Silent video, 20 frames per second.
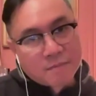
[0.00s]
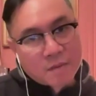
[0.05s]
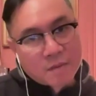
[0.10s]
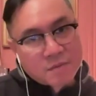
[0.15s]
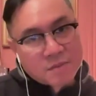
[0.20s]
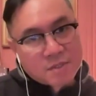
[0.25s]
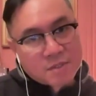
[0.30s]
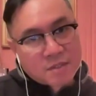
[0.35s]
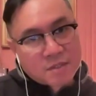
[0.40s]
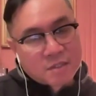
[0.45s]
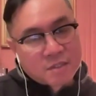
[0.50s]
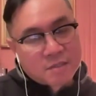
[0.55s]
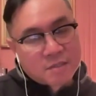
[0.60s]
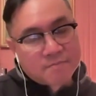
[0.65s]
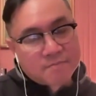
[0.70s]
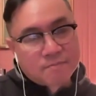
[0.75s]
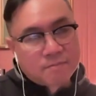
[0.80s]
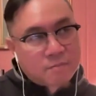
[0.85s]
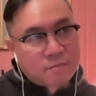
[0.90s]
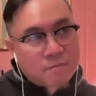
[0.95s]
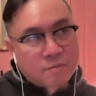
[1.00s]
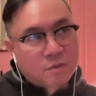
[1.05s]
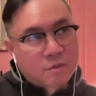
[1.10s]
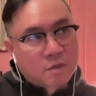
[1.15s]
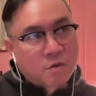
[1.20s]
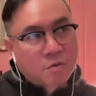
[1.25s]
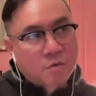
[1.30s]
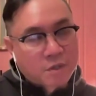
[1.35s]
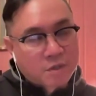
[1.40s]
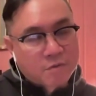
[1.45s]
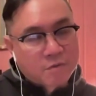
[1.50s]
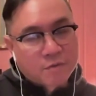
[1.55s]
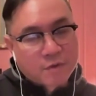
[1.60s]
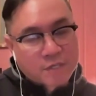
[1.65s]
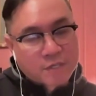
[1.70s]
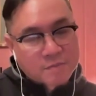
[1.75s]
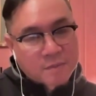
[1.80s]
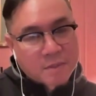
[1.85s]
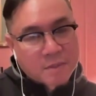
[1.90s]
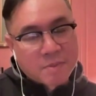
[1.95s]
i was going to go with
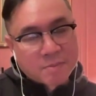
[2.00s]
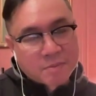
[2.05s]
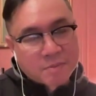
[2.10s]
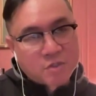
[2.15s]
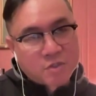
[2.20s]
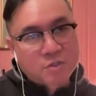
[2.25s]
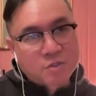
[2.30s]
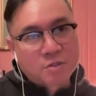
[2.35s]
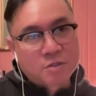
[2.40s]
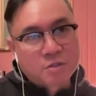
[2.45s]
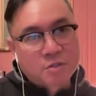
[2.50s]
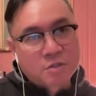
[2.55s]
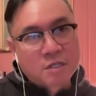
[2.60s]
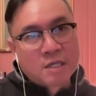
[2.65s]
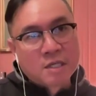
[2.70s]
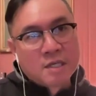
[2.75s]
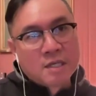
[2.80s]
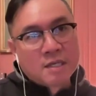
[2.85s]
as my publisher